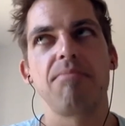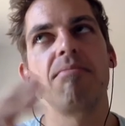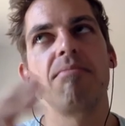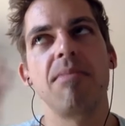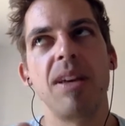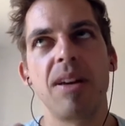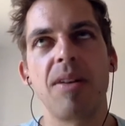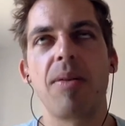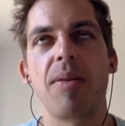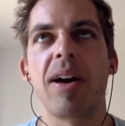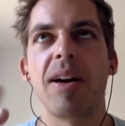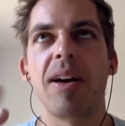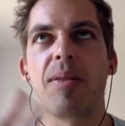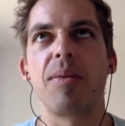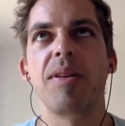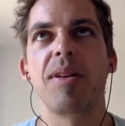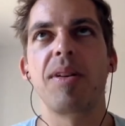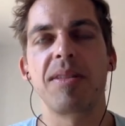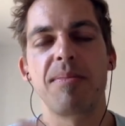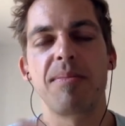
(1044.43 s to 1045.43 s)
in a way, I don't
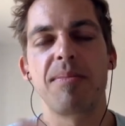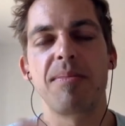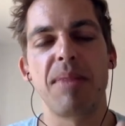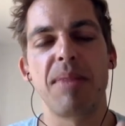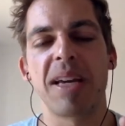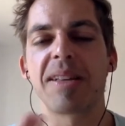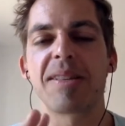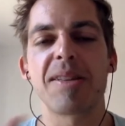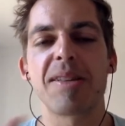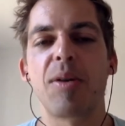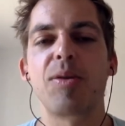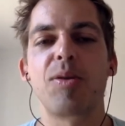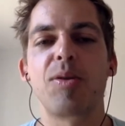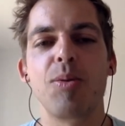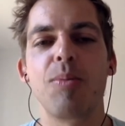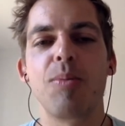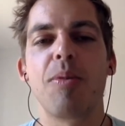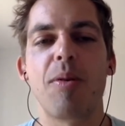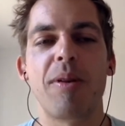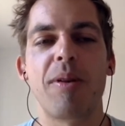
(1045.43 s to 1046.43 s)
want to make it sound too
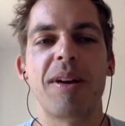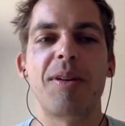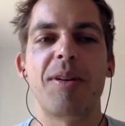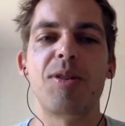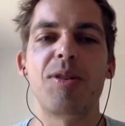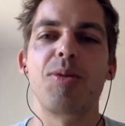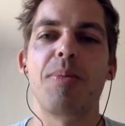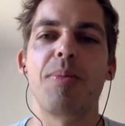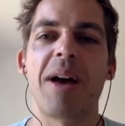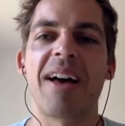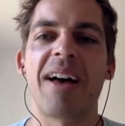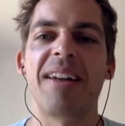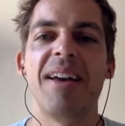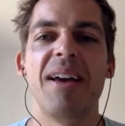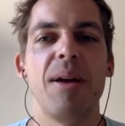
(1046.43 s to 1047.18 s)
boring or too bad,